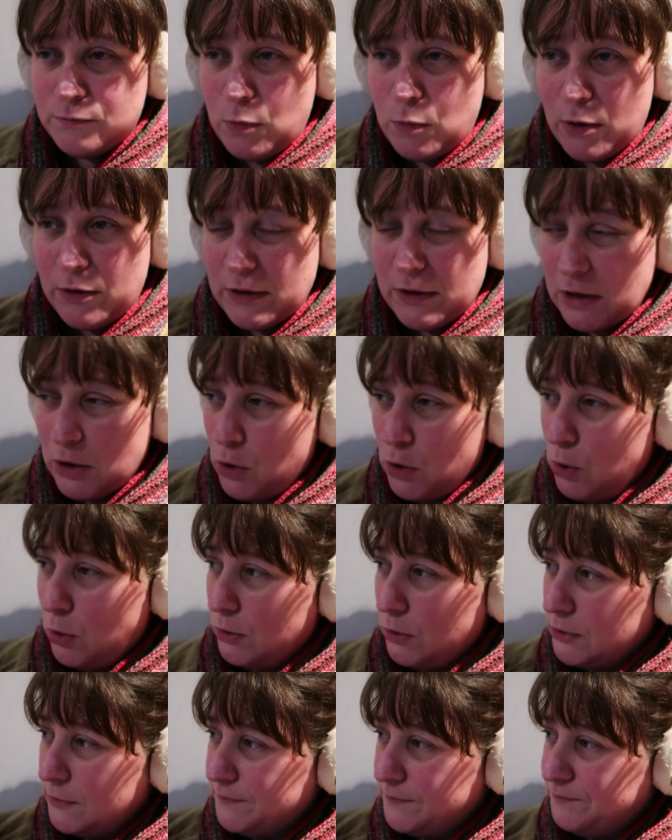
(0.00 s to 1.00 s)
what they
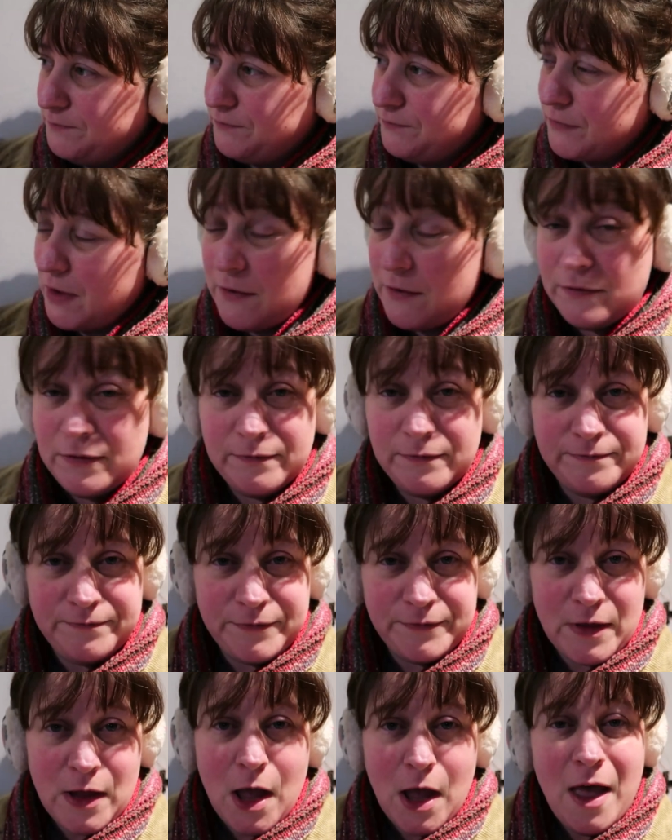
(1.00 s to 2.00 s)
called,
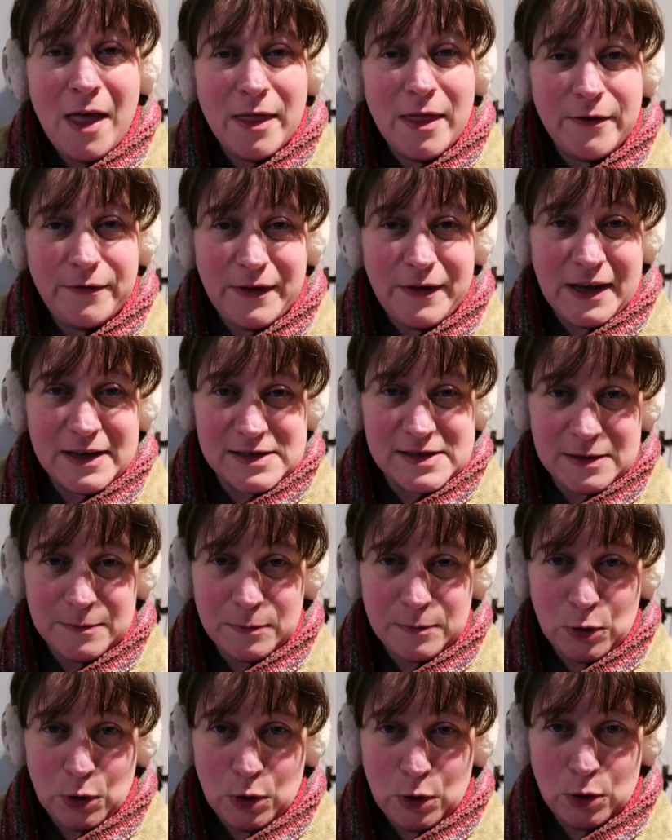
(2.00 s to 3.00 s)
the
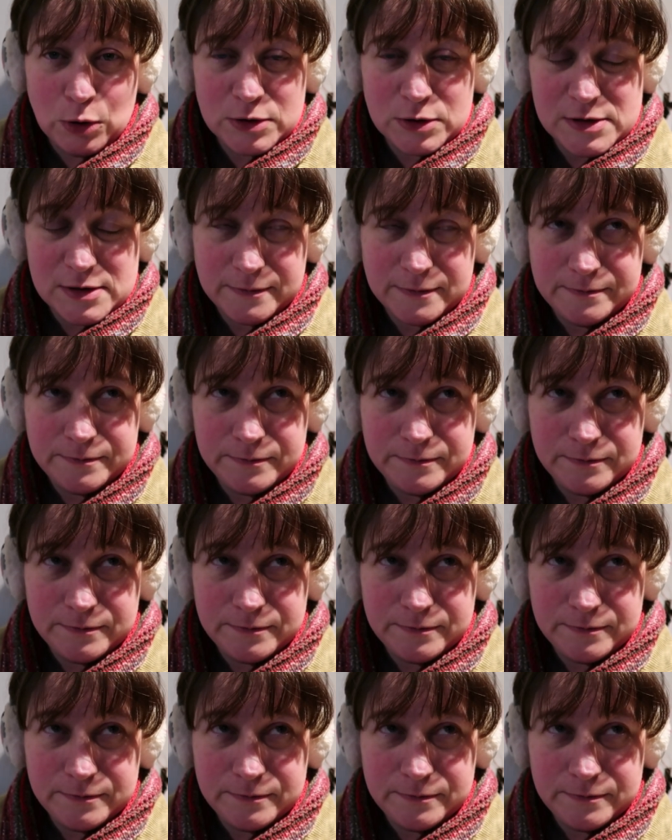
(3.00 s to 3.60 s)
facing boards